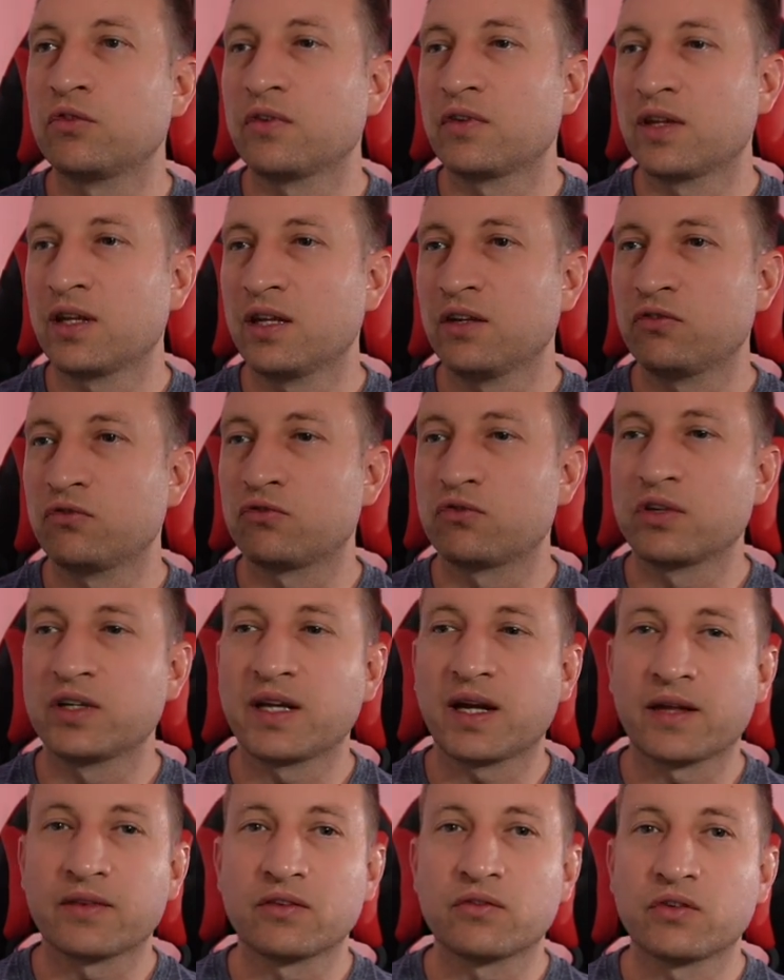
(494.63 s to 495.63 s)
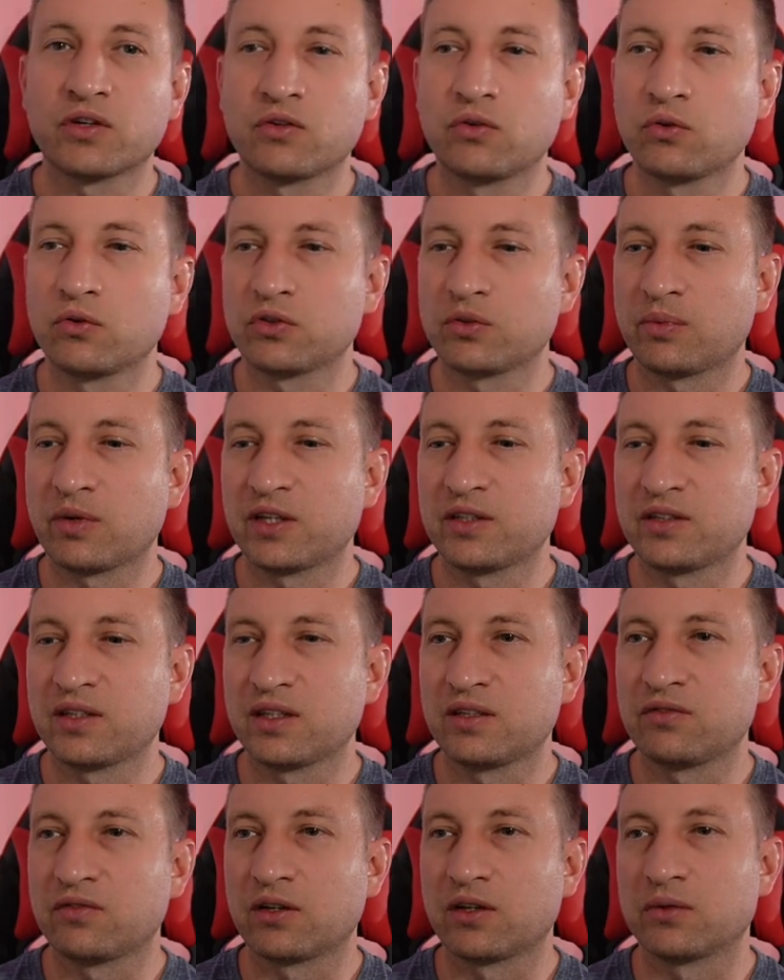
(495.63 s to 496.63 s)
the history and the recorder by
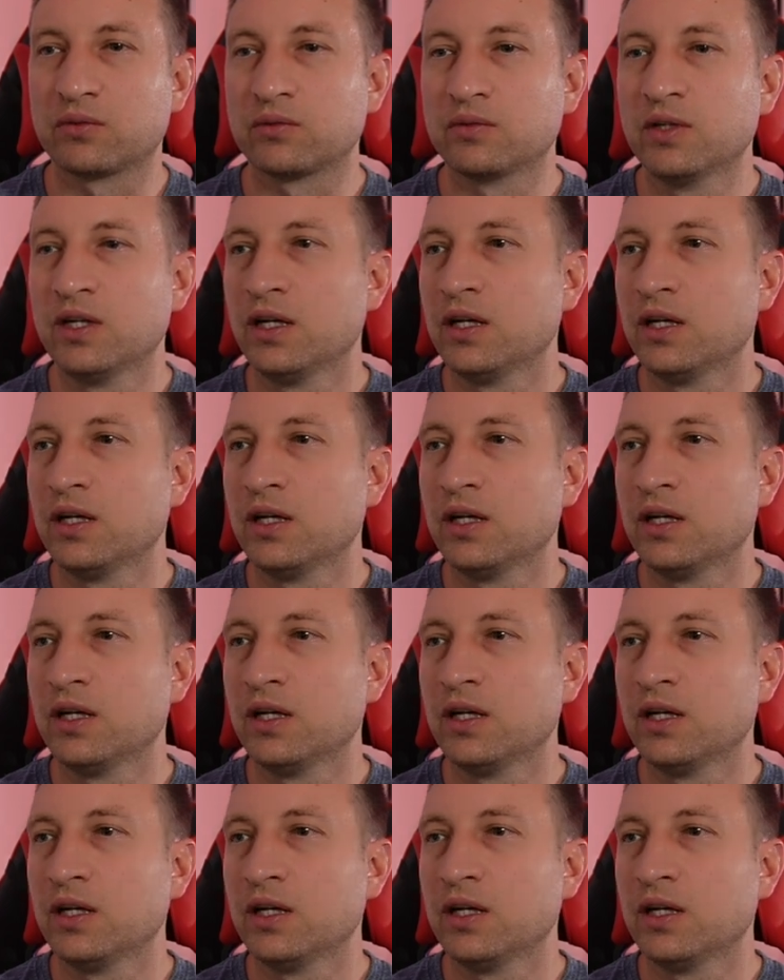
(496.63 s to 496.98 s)
default.